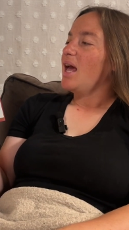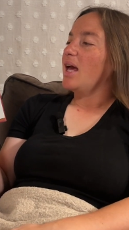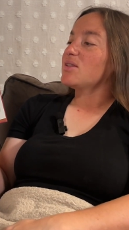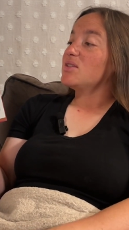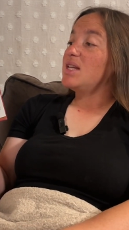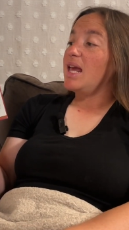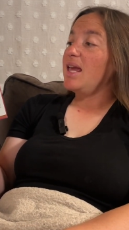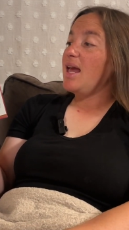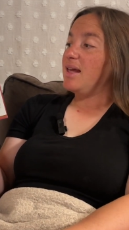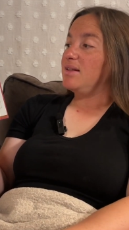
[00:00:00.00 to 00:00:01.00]
As
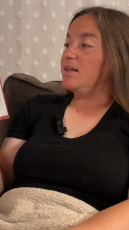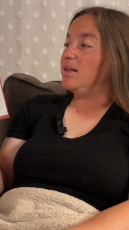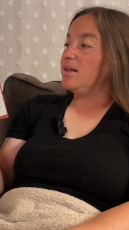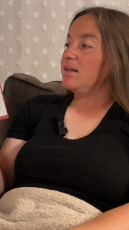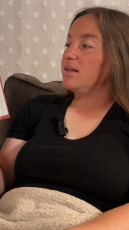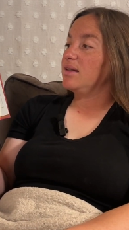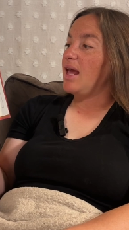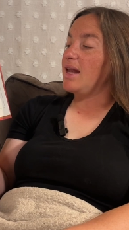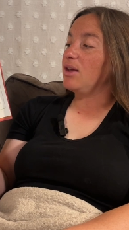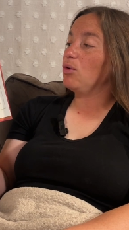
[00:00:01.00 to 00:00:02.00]
day ended,
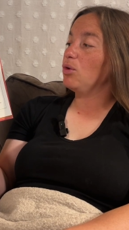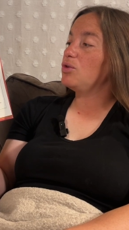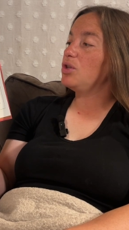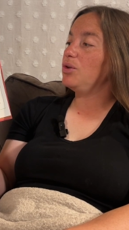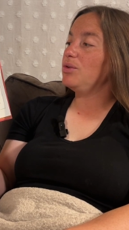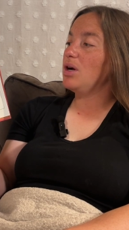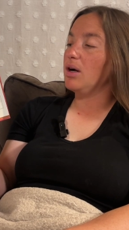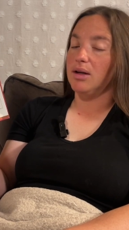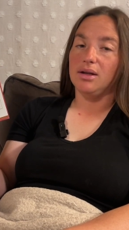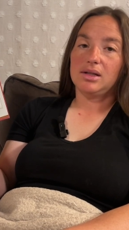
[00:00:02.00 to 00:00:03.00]
and it grew too
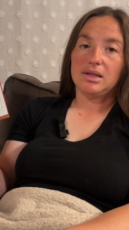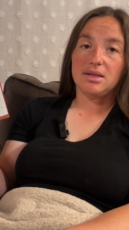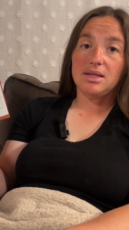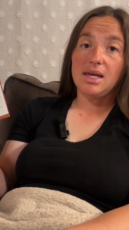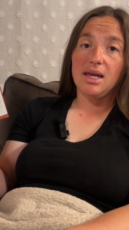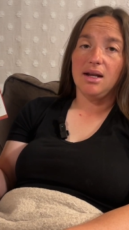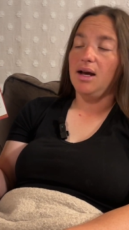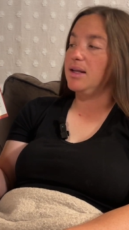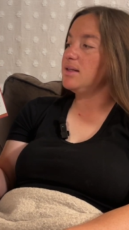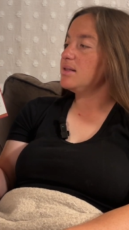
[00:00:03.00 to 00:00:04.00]
dark to see and
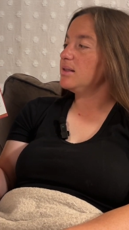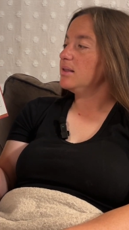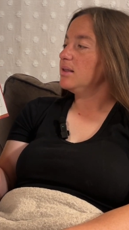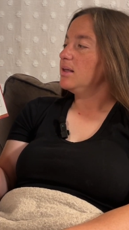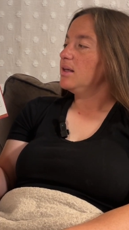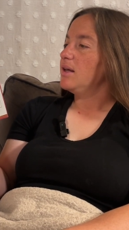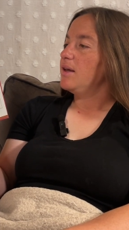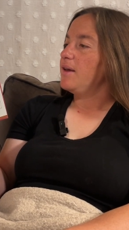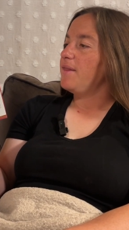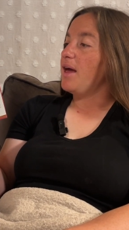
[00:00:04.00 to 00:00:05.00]
hunt,
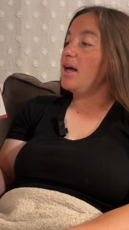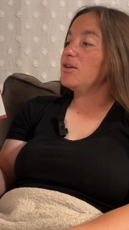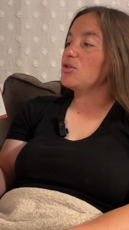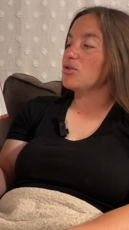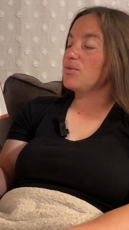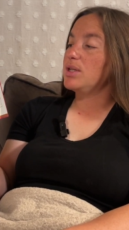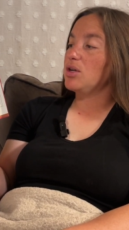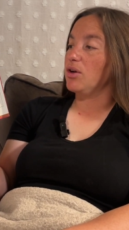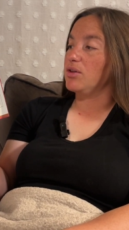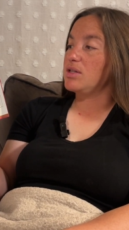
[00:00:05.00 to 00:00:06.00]
the hunters
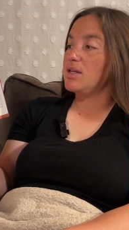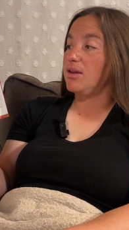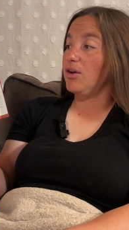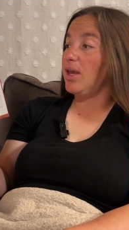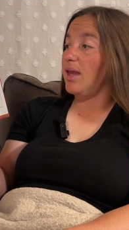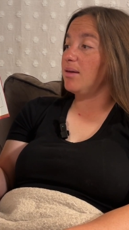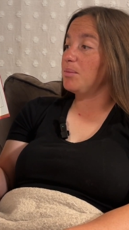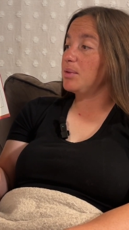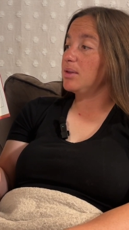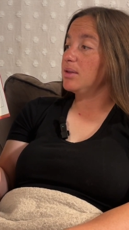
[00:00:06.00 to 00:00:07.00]
returned to their camp.
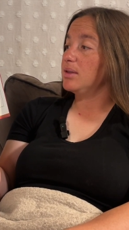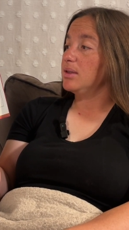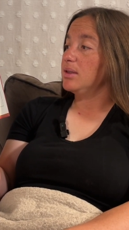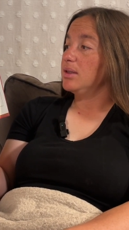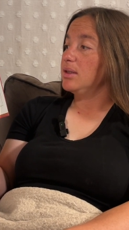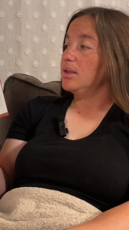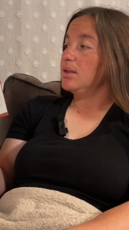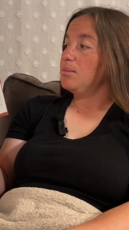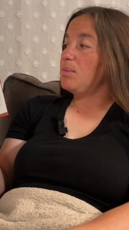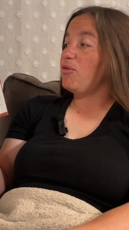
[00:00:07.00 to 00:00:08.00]

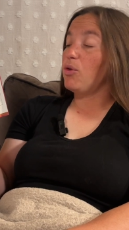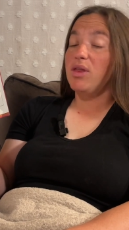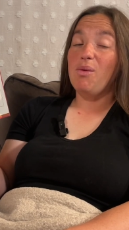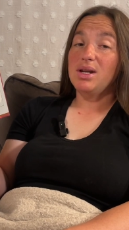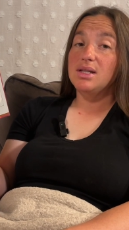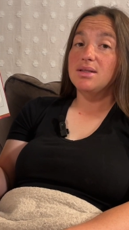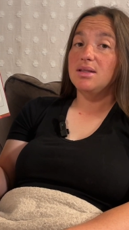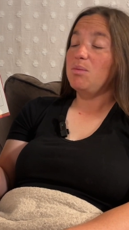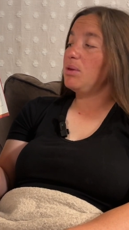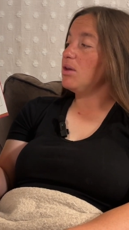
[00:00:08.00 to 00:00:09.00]
Before they went to
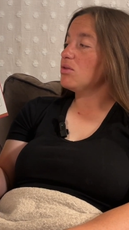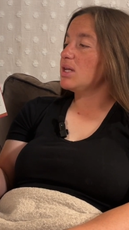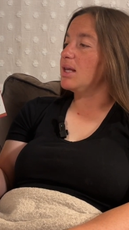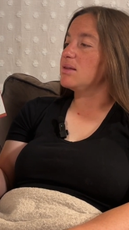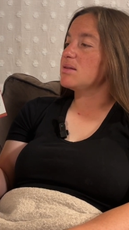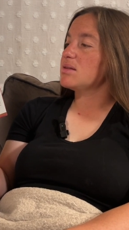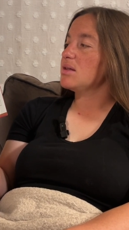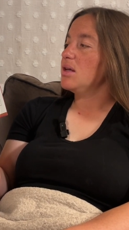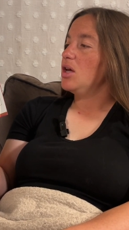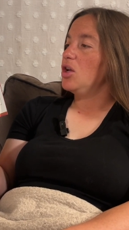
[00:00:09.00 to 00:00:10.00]
sleep in their tents,
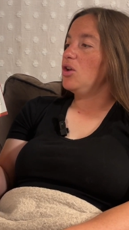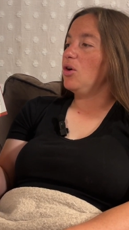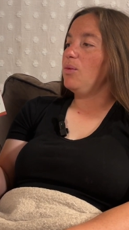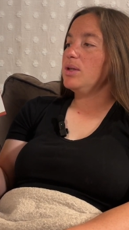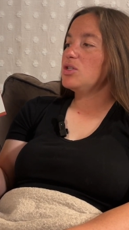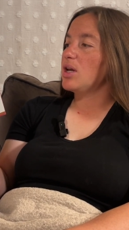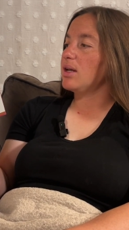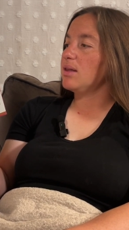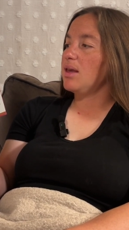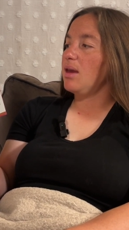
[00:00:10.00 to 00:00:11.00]
no one
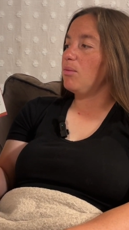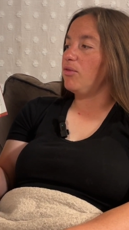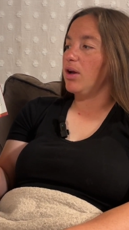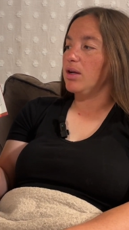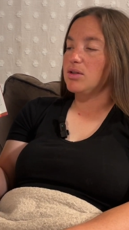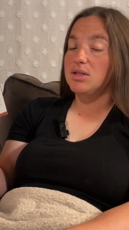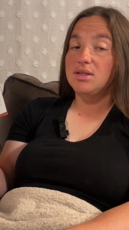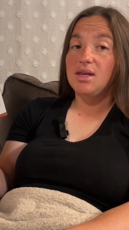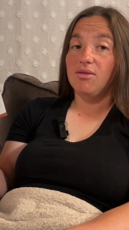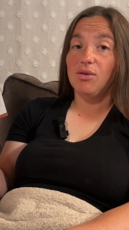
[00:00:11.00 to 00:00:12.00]
checked the campfire to
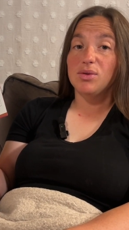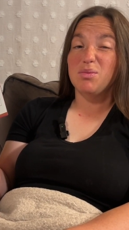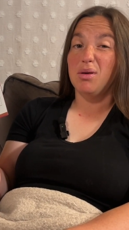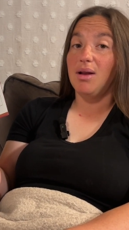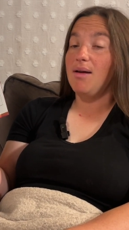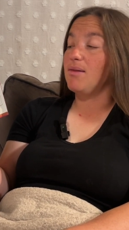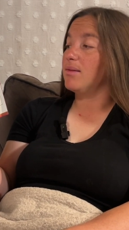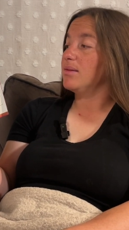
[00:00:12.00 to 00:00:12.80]
see if it was put out.